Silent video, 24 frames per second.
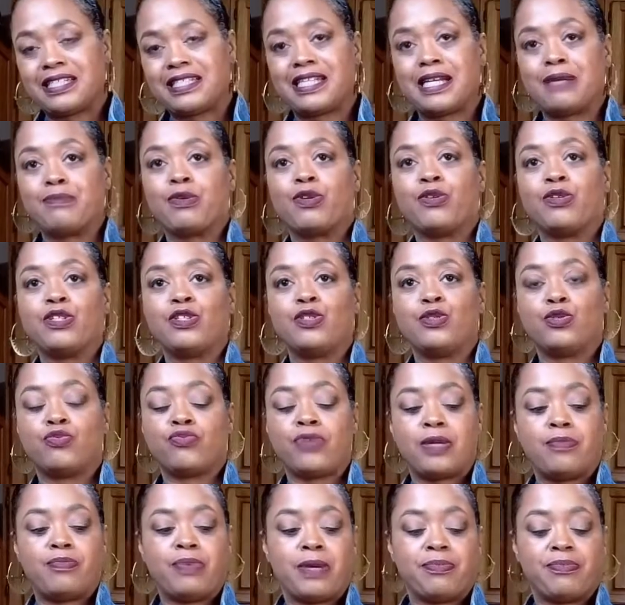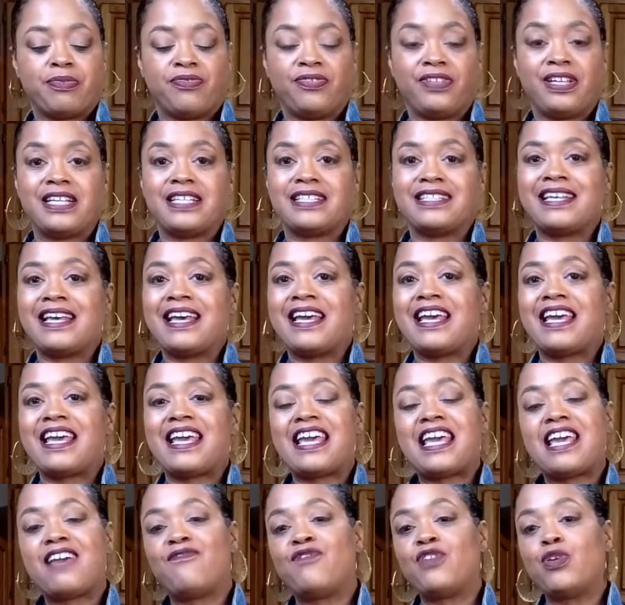time I'm going to use red pepper flakes
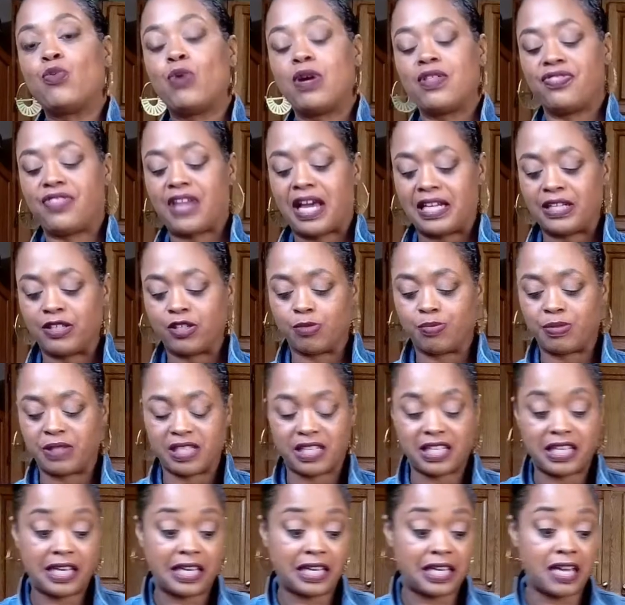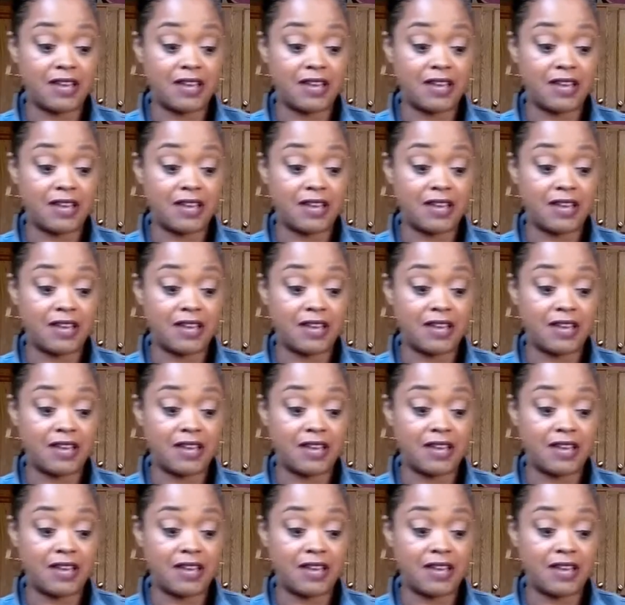if you want that little bit of kick.